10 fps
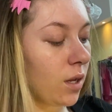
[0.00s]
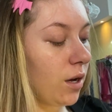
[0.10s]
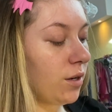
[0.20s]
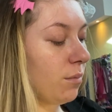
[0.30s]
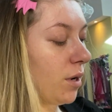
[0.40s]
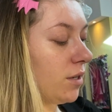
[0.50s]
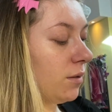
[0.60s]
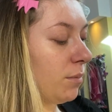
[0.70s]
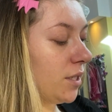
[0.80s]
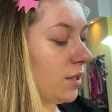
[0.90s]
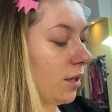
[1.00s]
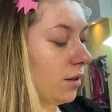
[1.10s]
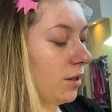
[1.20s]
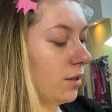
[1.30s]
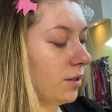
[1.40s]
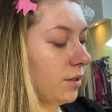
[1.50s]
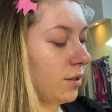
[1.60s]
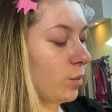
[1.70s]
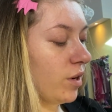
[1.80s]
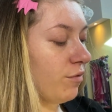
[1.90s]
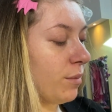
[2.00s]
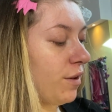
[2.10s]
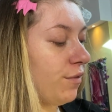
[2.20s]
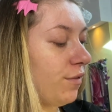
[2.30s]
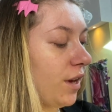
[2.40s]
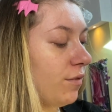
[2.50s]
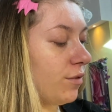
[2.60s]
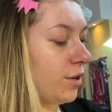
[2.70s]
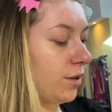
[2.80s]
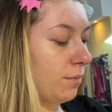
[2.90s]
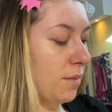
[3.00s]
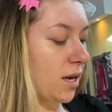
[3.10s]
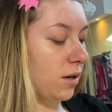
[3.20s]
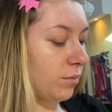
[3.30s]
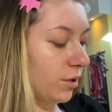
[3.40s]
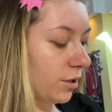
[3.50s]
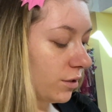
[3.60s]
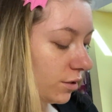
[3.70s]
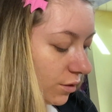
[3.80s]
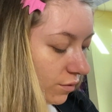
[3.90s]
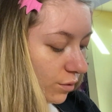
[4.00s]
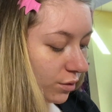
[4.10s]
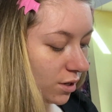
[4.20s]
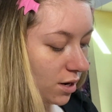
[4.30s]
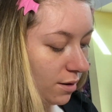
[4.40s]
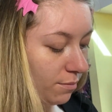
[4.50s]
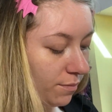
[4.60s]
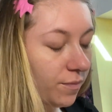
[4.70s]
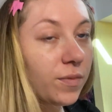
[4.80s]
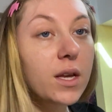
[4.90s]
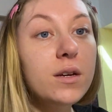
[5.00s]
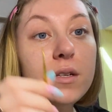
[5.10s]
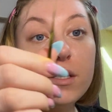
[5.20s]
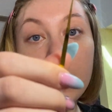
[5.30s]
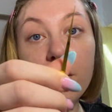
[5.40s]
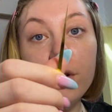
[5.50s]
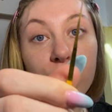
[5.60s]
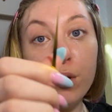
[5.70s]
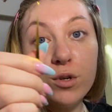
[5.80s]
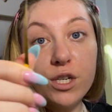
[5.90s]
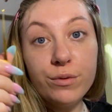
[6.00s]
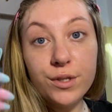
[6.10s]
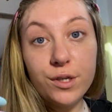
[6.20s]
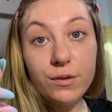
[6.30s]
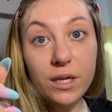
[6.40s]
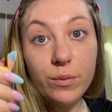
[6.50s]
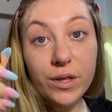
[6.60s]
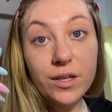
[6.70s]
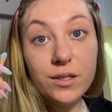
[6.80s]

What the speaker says: I don't mind admitting that this is one of my favourite makeup looks of all time. Sarah knew what she was doing with this